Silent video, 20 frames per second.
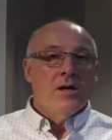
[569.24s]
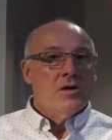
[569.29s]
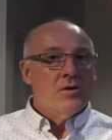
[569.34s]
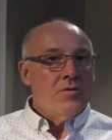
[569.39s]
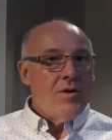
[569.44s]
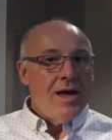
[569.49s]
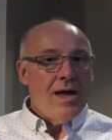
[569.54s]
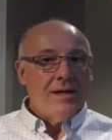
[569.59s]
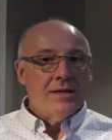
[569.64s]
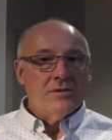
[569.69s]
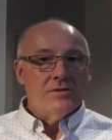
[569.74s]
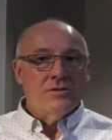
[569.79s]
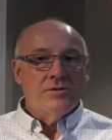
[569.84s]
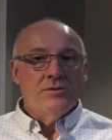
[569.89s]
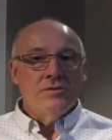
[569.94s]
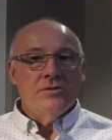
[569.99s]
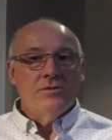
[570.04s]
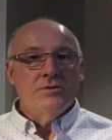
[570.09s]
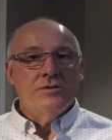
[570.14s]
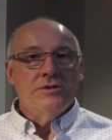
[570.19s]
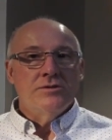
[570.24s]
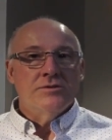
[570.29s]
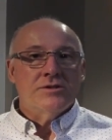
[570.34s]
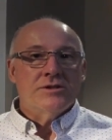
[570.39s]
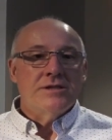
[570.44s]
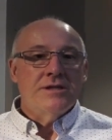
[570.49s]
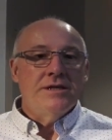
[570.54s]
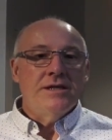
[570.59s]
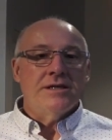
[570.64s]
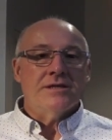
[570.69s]
Gratitude, you
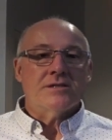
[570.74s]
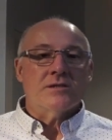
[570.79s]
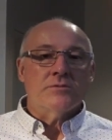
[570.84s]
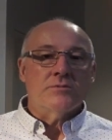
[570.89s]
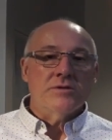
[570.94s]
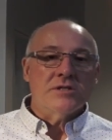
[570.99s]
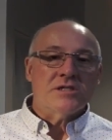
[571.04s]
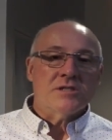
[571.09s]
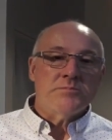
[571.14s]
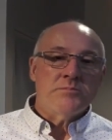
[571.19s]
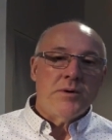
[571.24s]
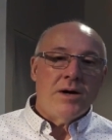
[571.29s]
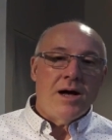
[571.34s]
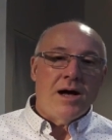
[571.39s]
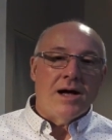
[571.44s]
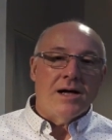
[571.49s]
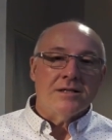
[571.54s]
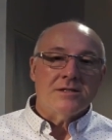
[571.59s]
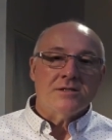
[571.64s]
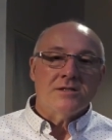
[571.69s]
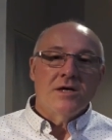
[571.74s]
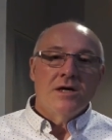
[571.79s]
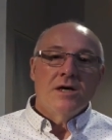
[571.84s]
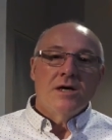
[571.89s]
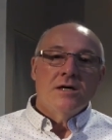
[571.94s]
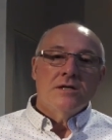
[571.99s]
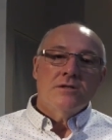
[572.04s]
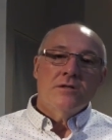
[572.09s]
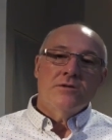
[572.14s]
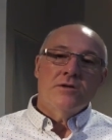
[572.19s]
see, is a response
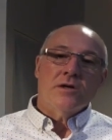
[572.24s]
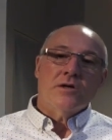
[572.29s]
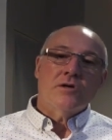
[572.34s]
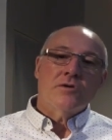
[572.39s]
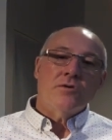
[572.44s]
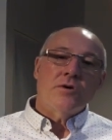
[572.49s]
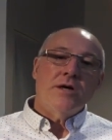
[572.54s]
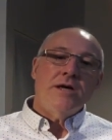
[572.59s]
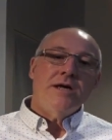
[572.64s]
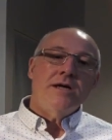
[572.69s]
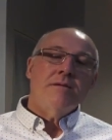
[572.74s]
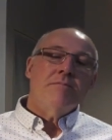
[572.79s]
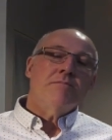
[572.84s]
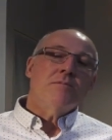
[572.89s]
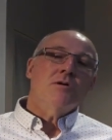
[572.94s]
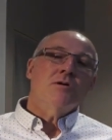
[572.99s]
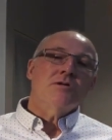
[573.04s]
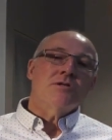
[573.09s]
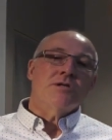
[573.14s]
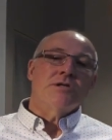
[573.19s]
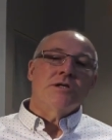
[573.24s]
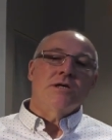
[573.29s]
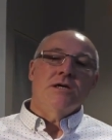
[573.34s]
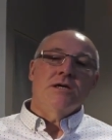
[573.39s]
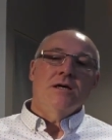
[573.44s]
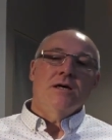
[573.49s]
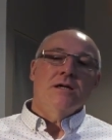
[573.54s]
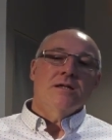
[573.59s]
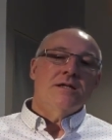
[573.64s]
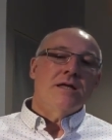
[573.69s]
to the great
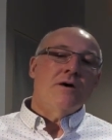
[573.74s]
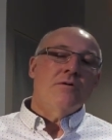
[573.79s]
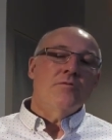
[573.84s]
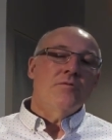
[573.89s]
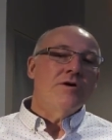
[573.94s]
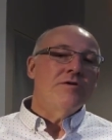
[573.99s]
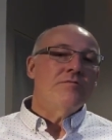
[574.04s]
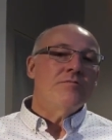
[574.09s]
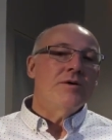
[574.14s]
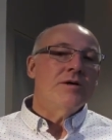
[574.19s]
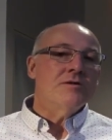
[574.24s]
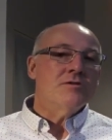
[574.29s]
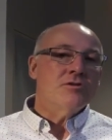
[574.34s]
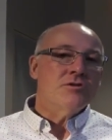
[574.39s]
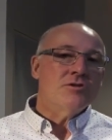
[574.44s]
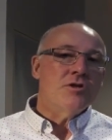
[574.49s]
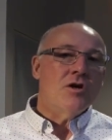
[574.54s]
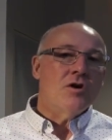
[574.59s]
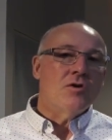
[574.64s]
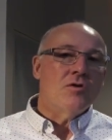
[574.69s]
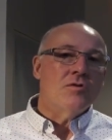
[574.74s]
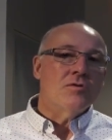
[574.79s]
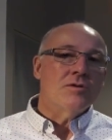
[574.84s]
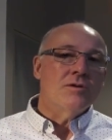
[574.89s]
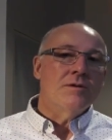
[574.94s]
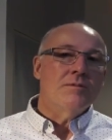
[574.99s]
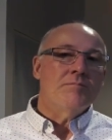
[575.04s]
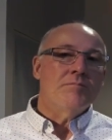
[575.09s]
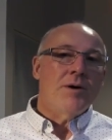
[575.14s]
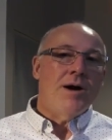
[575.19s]
mercy that we've been
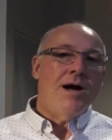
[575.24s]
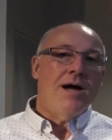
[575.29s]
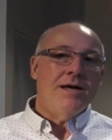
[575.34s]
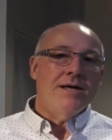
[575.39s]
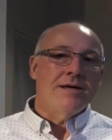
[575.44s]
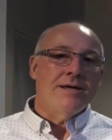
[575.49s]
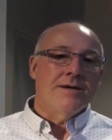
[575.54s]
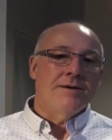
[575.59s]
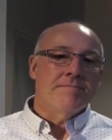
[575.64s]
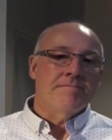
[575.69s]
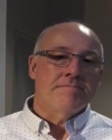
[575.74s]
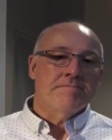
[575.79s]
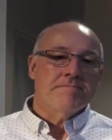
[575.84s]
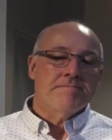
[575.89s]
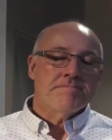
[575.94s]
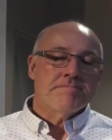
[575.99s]
shown by Him.